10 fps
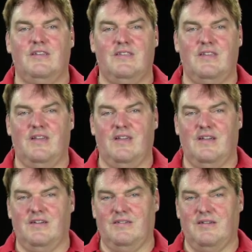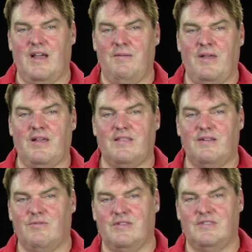the iMac
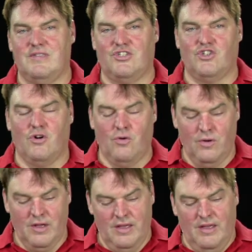that runs the show,